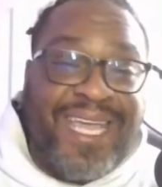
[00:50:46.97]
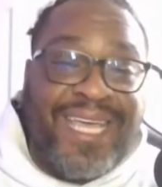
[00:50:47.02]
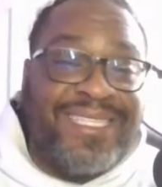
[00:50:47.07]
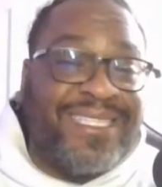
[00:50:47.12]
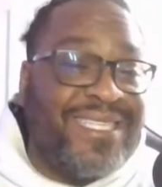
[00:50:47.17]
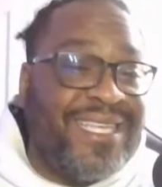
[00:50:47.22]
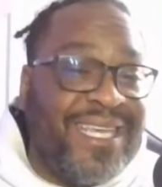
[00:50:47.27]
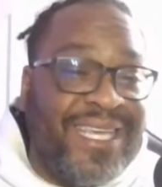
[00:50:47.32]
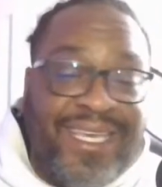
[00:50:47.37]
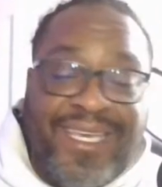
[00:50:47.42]

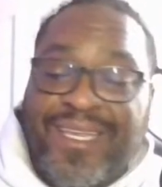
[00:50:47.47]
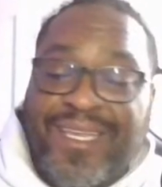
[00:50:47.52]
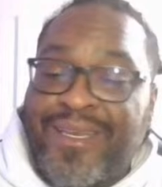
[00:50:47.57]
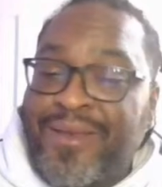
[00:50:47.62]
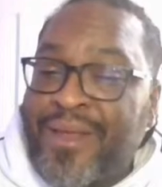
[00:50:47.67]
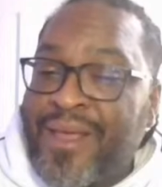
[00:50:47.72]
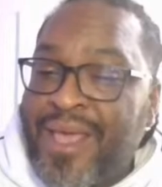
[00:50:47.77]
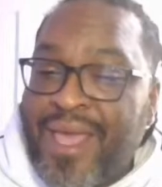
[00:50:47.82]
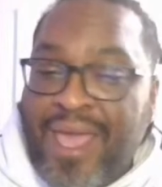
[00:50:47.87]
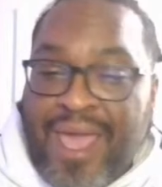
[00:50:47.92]
That's it.
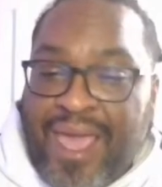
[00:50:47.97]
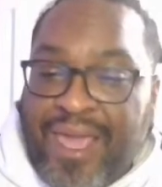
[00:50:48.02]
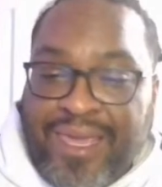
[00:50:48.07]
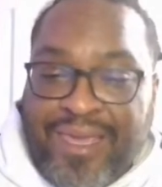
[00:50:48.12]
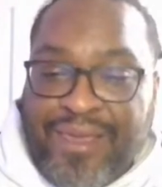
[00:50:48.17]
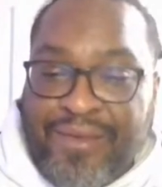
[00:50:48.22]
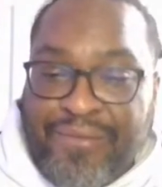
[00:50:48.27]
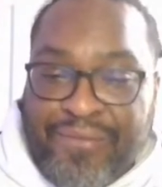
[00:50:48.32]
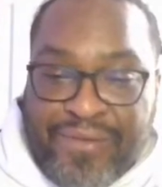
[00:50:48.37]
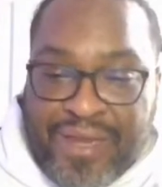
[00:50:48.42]
I
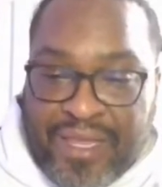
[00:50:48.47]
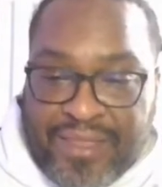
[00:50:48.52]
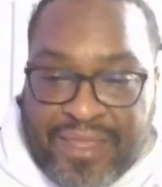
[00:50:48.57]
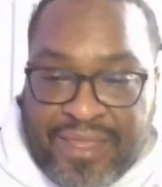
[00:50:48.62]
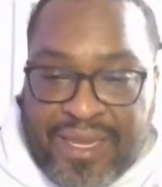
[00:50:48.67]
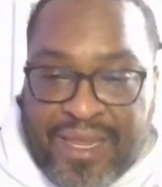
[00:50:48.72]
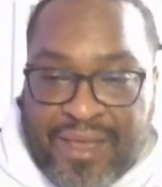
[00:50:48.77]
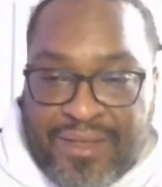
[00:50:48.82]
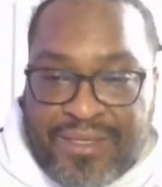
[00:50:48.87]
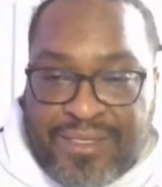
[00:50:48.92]
ain't here for
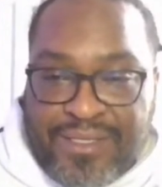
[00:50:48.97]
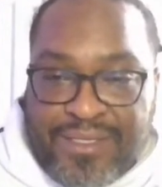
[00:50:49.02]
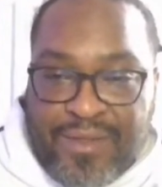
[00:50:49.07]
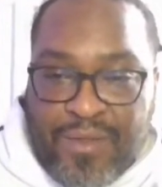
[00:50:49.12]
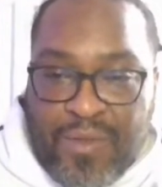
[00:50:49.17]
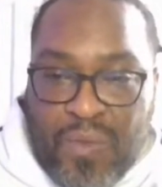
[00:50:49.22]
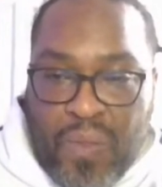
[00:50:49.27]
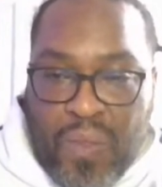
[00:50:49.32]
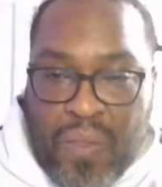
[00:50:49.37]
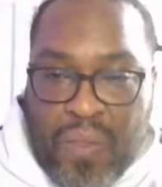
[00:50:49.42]
nothing else.